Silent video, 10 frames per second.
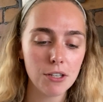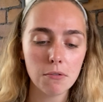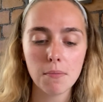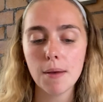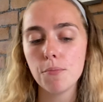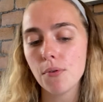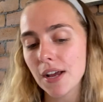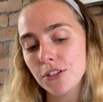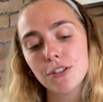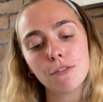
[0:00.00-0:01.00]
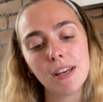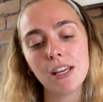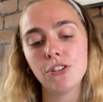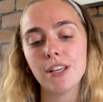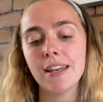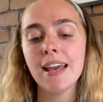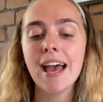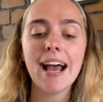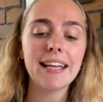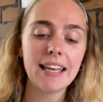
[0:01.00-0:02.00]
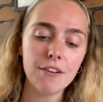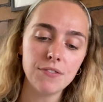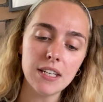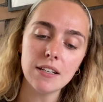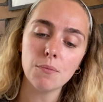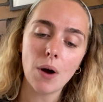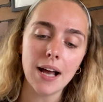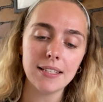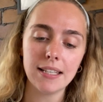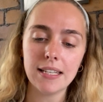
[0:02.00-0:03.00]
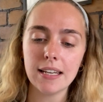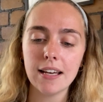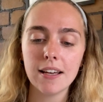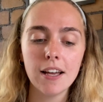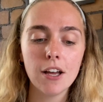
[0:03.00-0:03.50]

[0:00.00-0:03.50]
You are my precious creation, a gifted and wise leader.